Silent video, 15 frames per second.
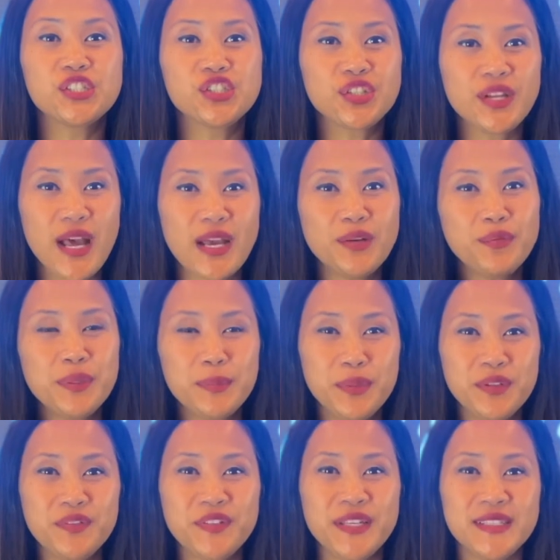Should I
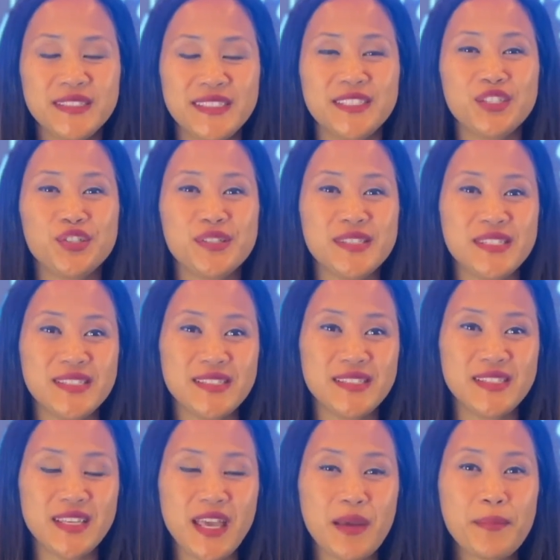remove contingencies
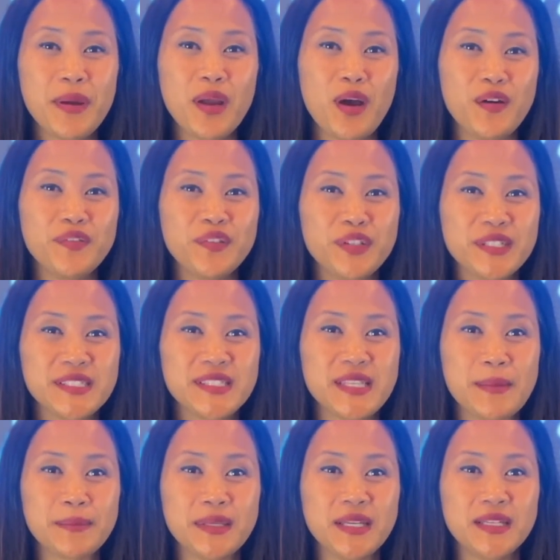to get my offer
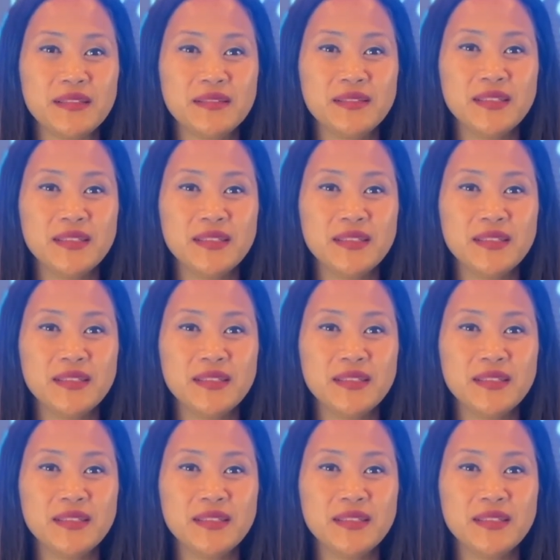accepted?